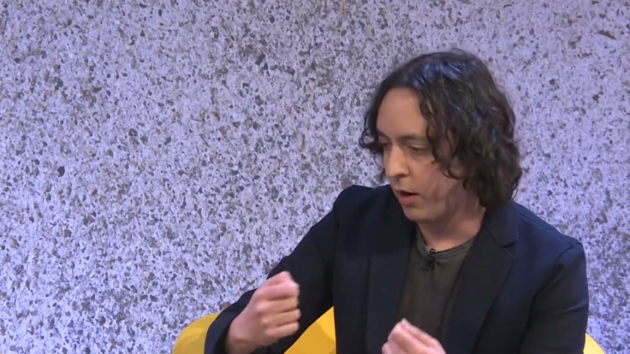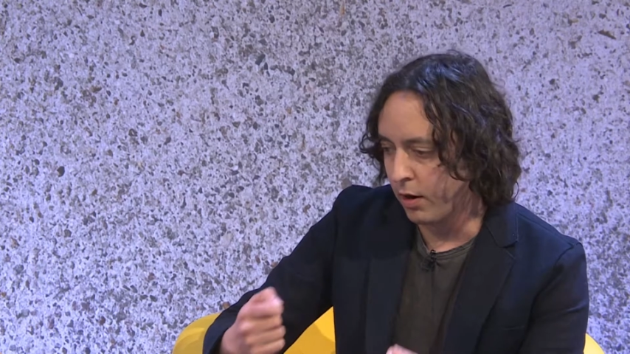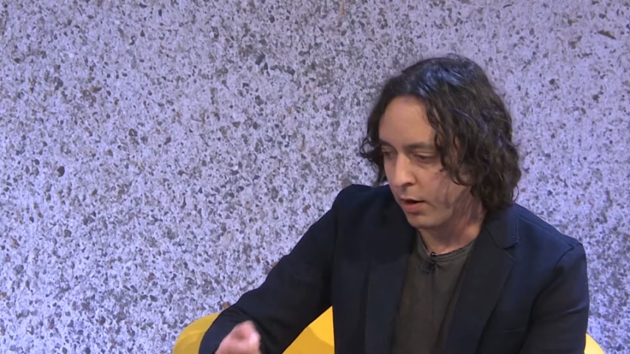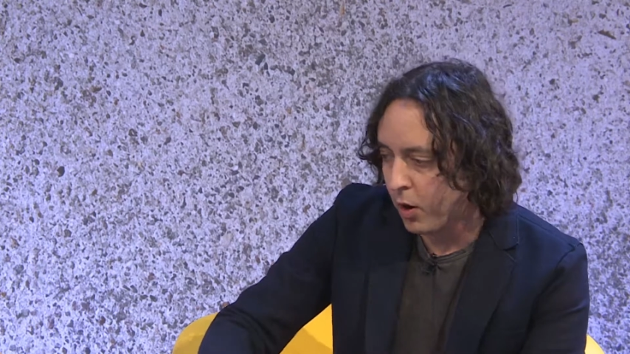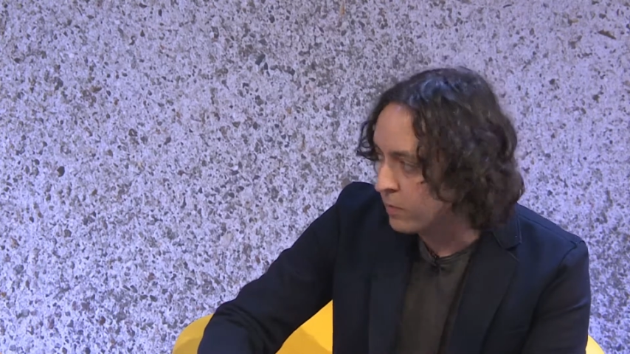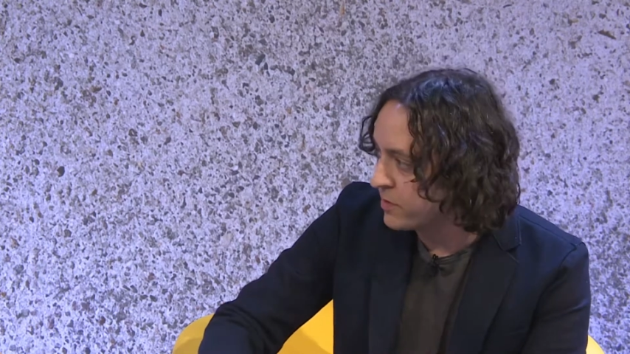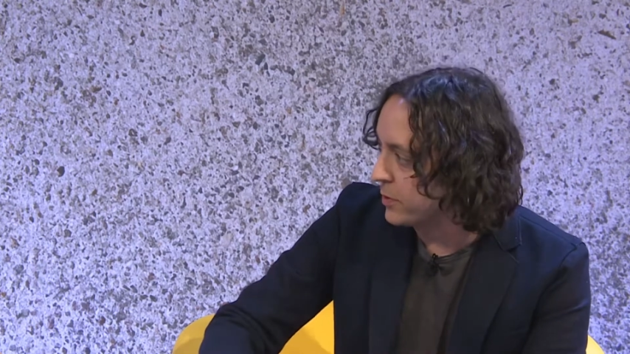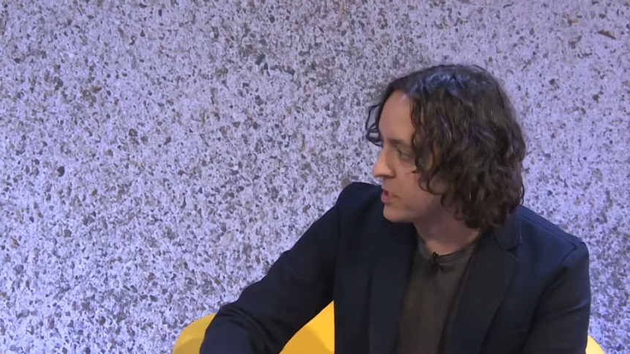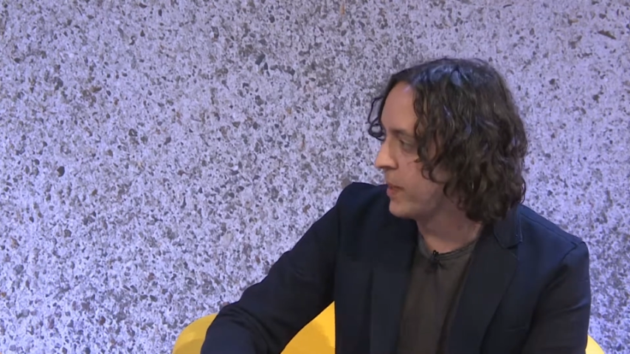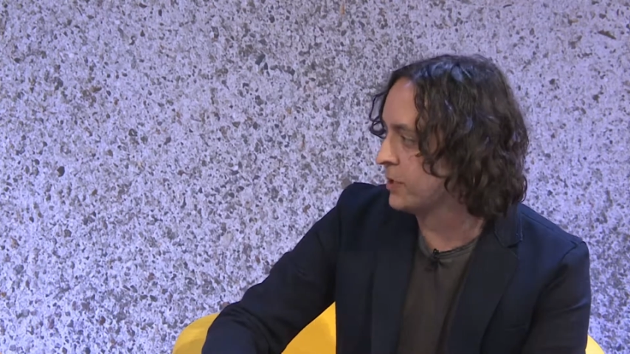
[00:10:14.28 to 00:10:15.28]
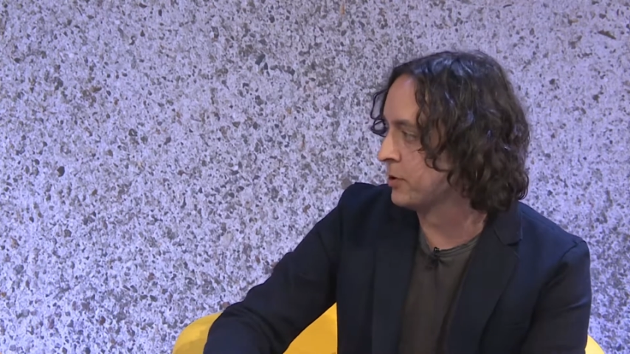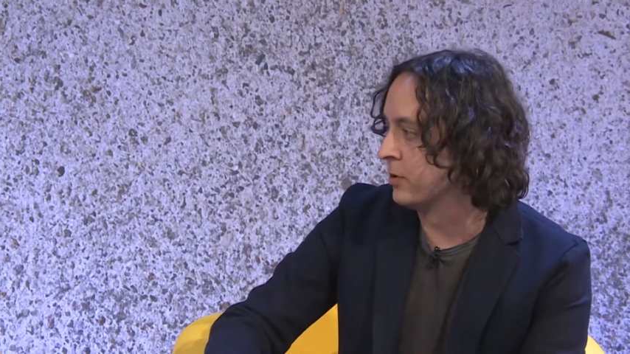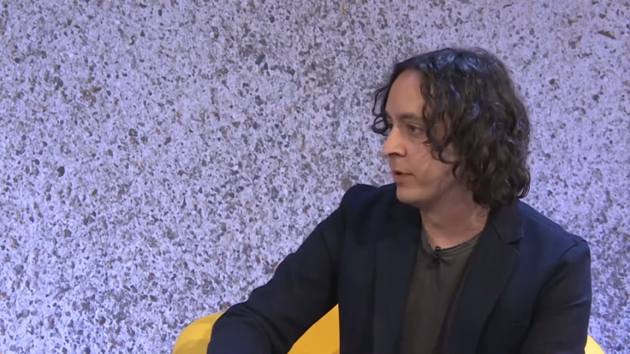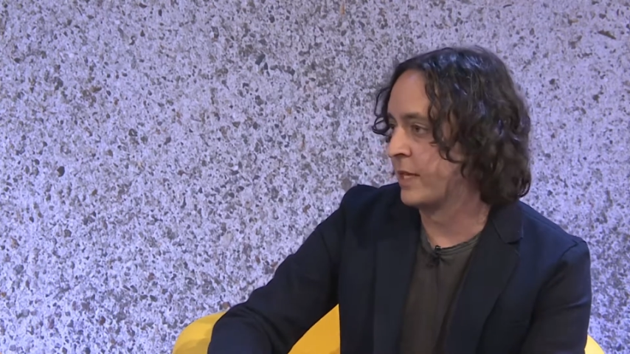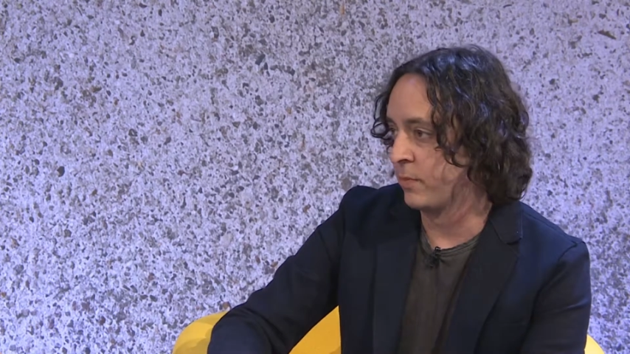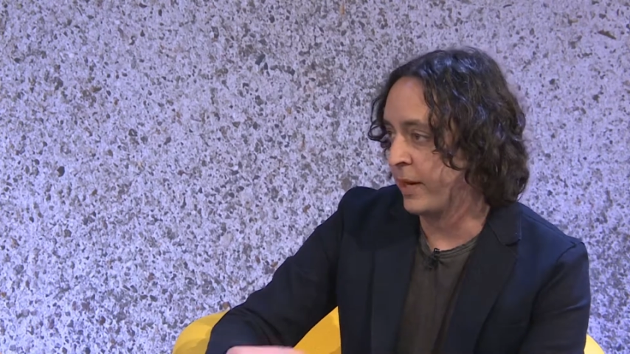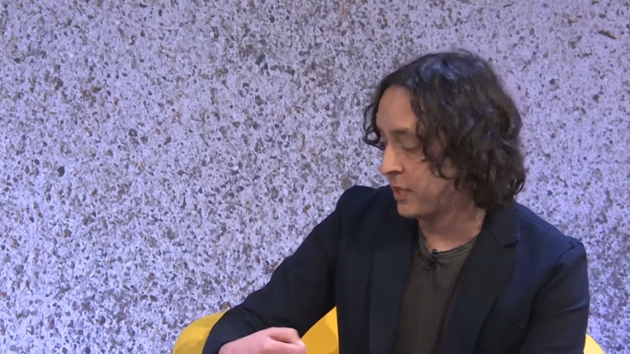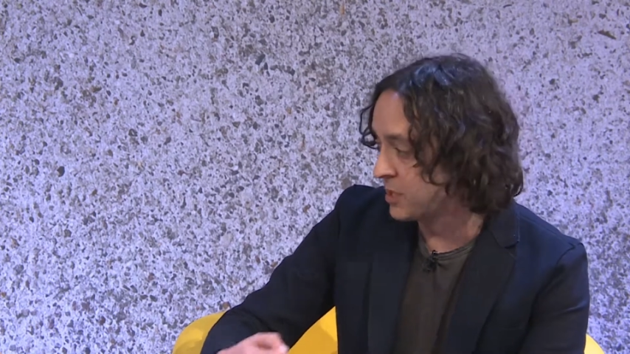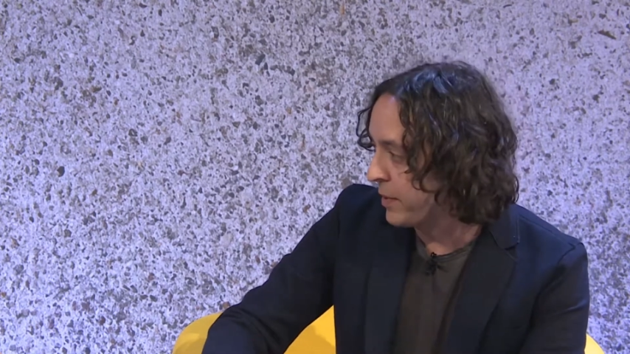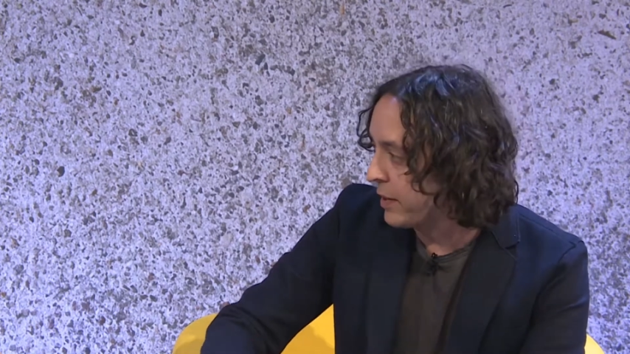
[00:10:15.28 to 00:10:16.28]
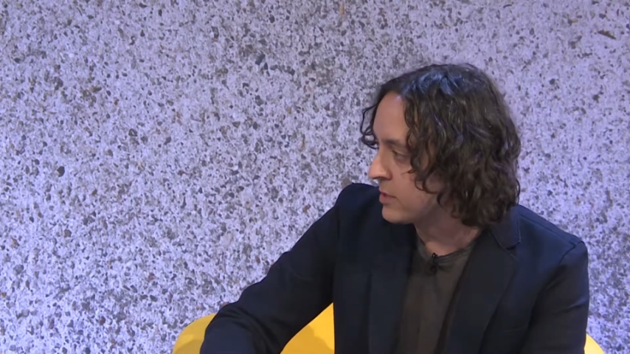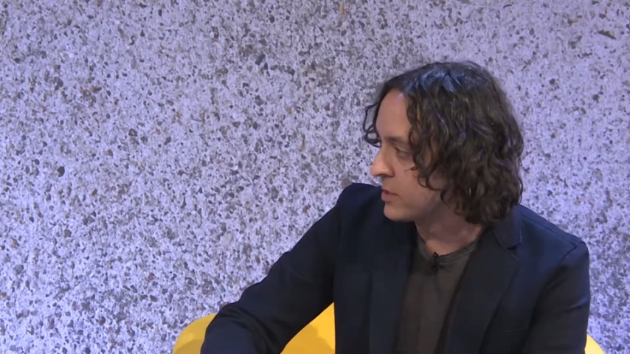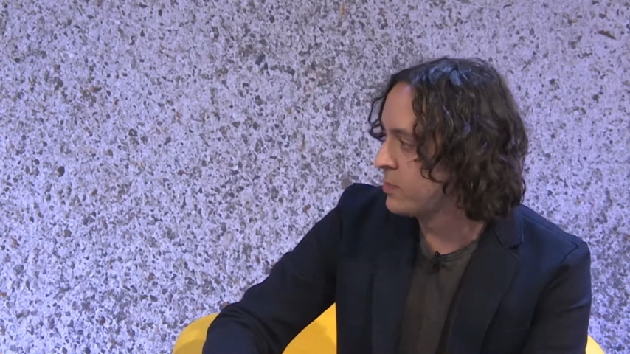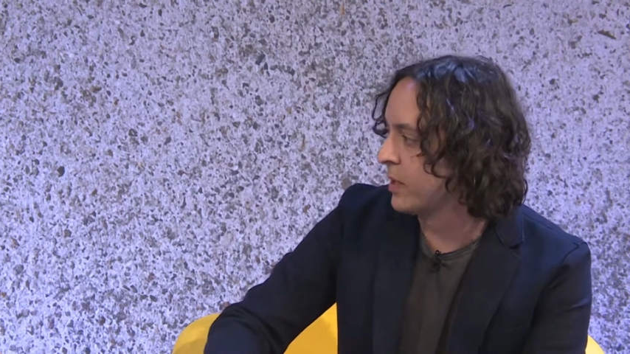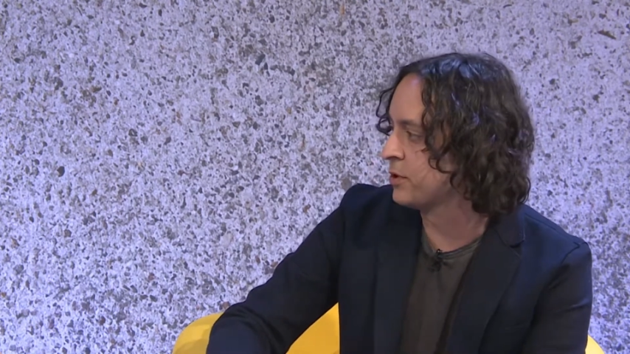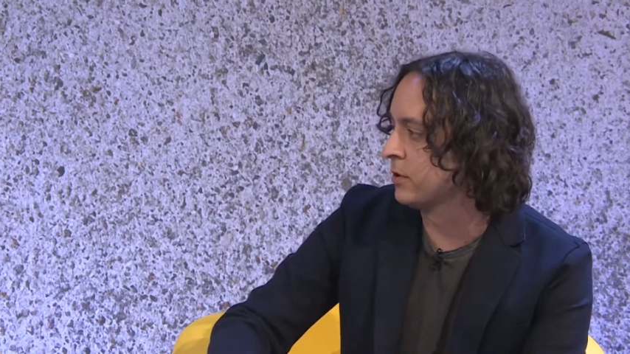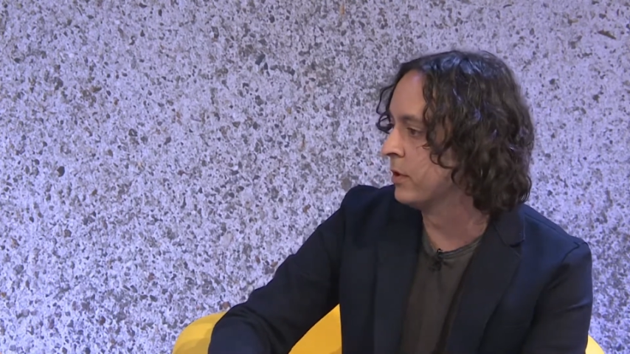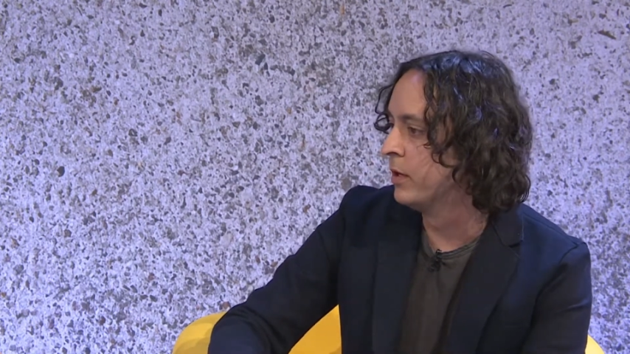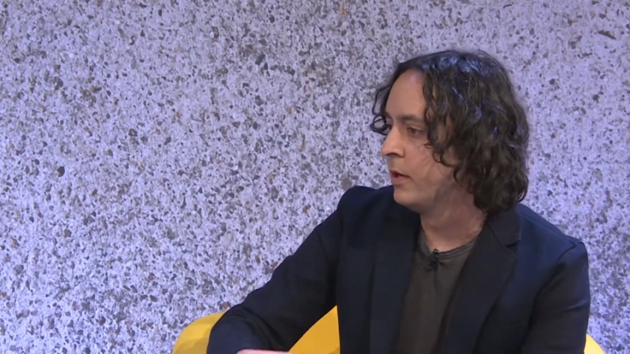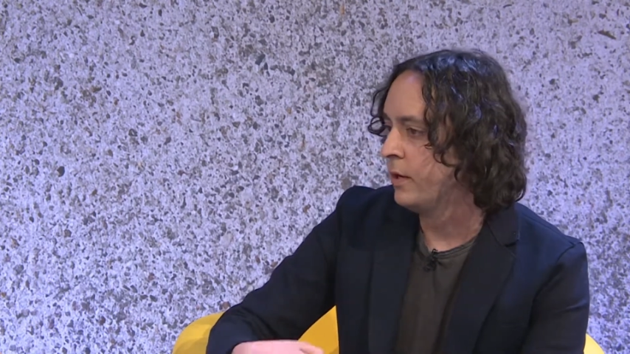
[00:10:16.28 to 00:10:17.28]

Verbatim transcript: our homes really special. That's what makes experiences special.